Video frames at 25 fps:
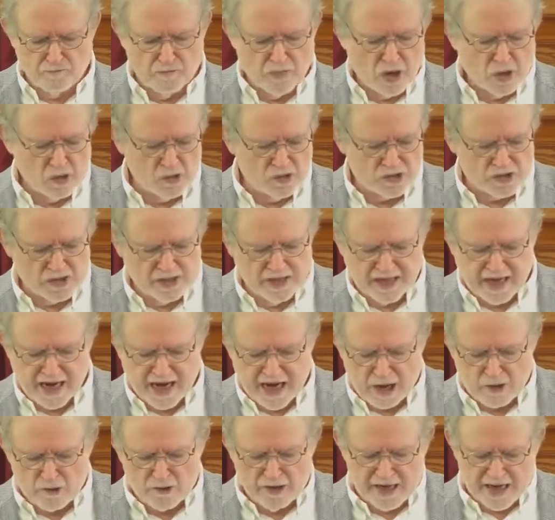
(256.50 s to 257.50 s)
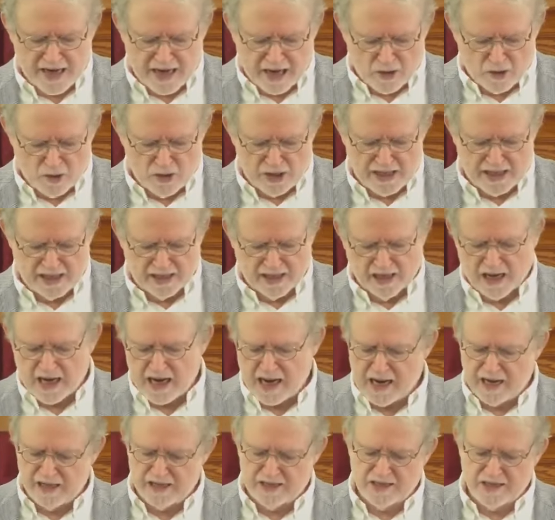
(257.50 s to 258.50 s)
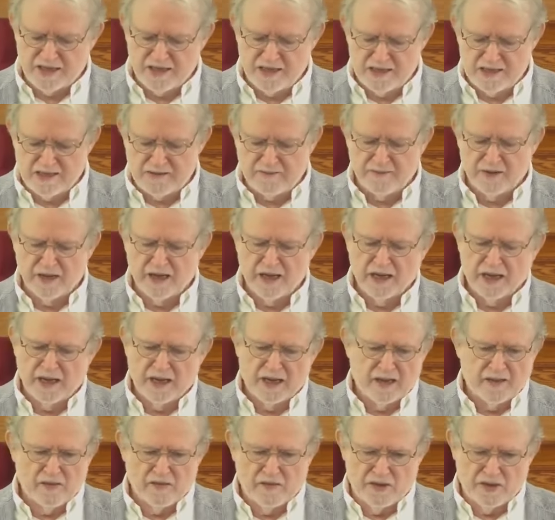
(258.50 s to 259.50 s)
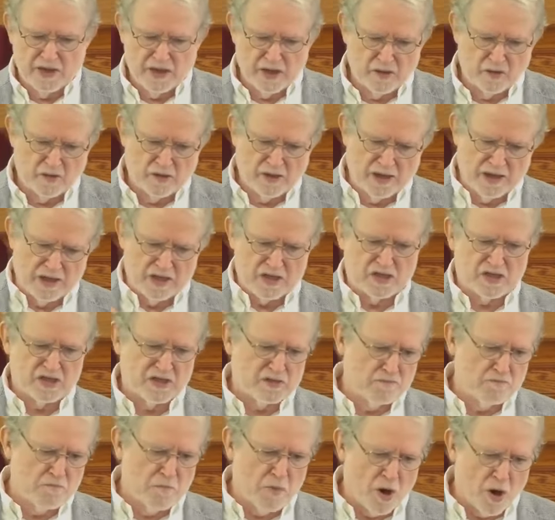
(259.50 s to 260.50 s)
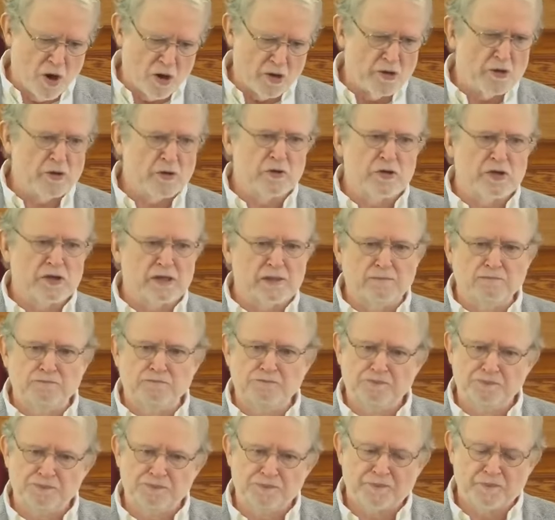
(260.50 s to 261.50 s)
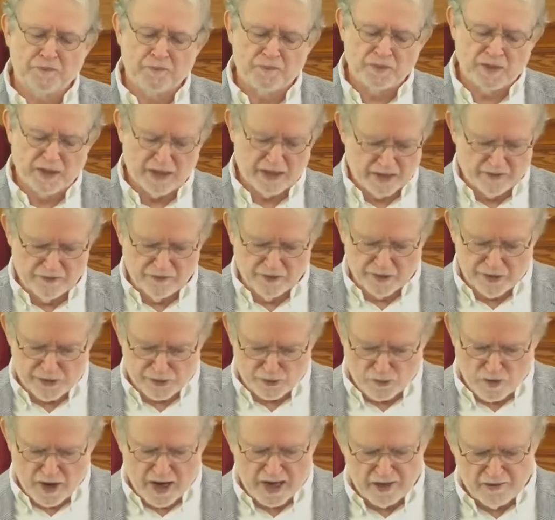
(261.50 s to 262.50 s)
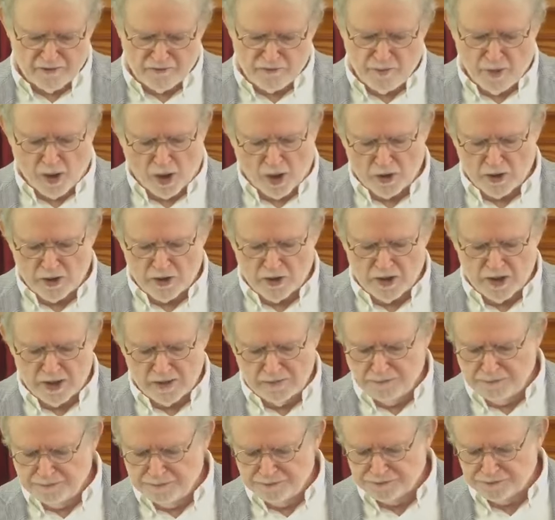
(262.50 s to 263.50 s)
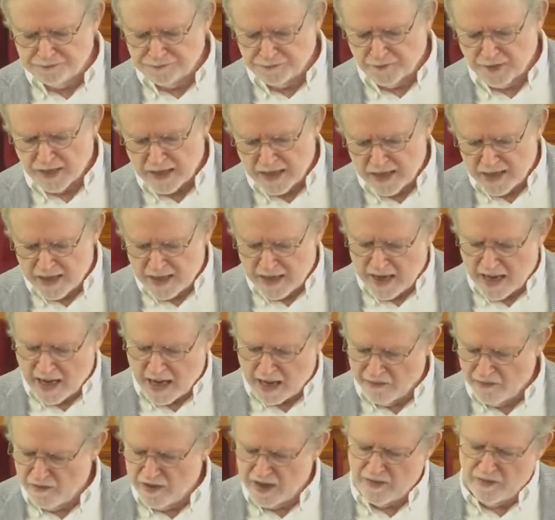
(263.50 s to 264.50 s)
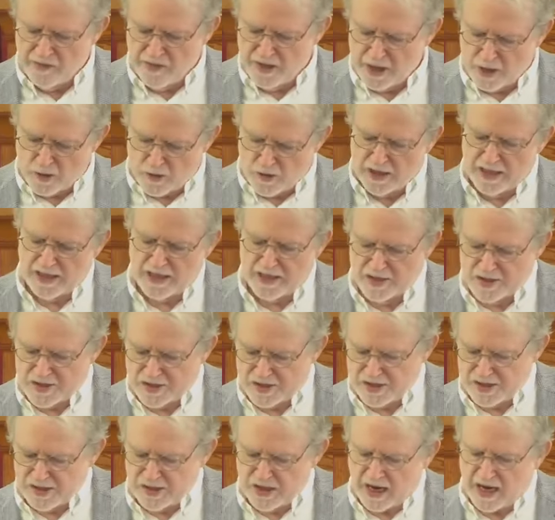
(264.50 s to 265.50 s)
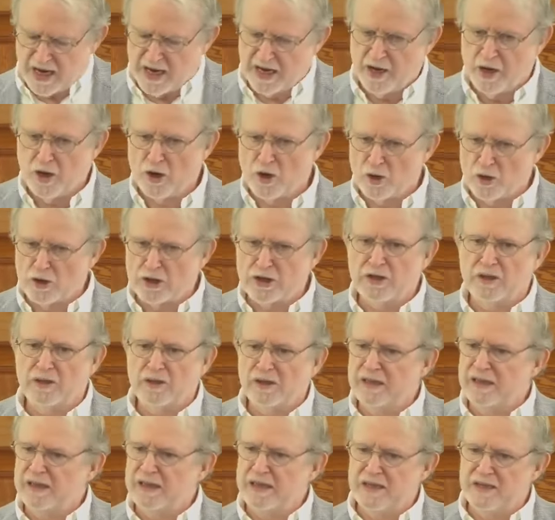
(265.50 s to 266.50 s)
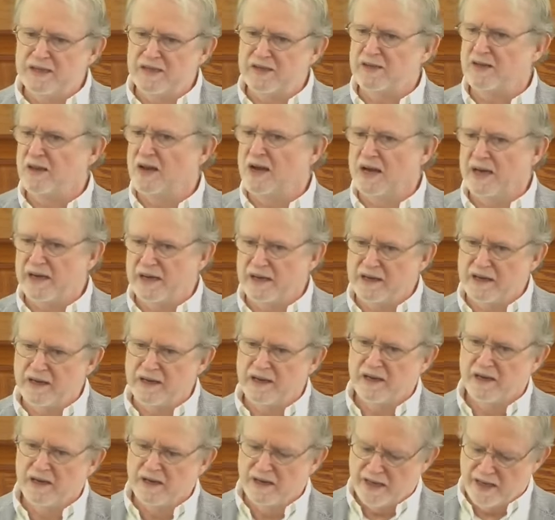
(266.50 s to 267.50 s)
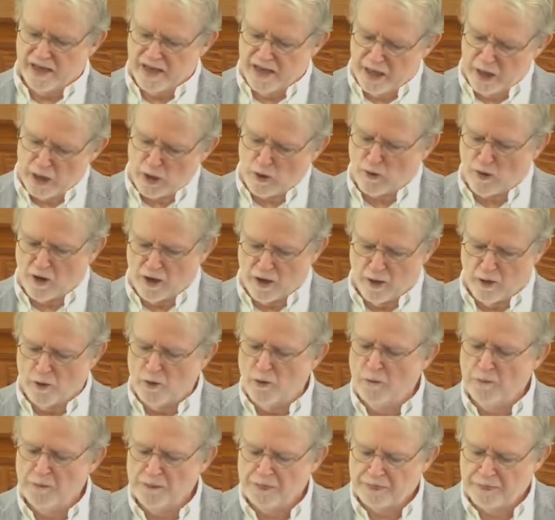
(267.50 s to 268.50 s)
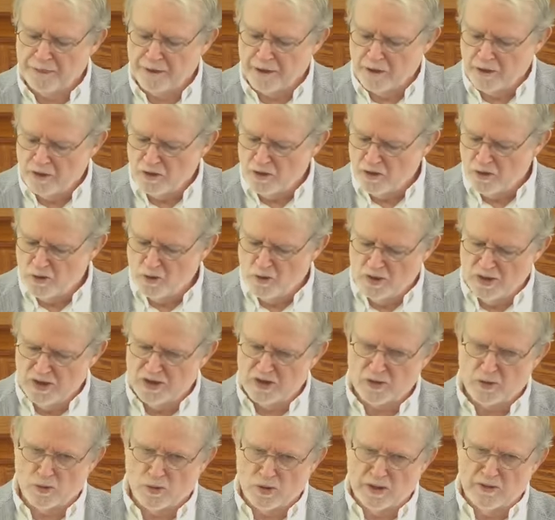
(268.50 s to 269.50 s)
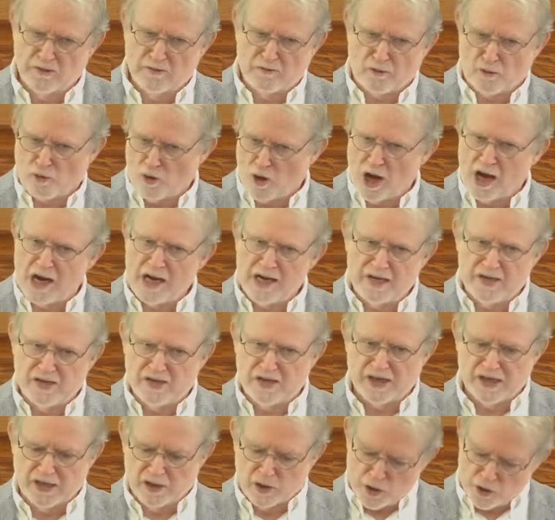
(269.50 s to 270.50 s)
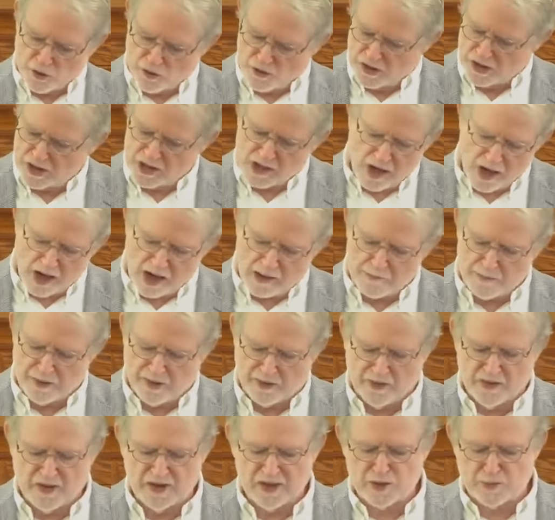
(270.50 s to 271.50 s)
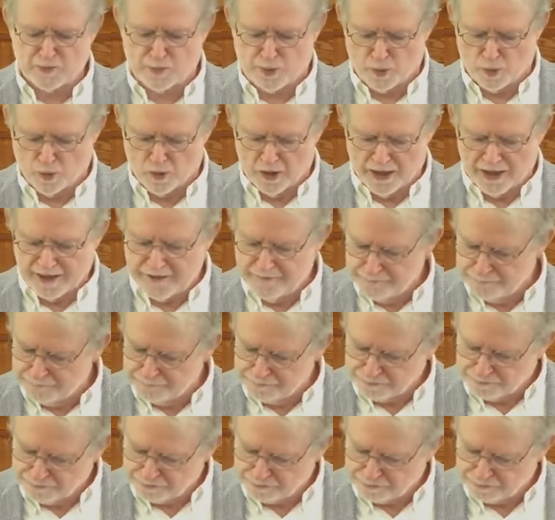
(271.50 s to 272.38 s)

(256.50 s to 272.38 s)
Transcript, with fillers: mostly carried out in Latin. There is martyrdom and the threat of martyrdom, and then there is a Hercules-like hero who is sort of rising to the top at this point.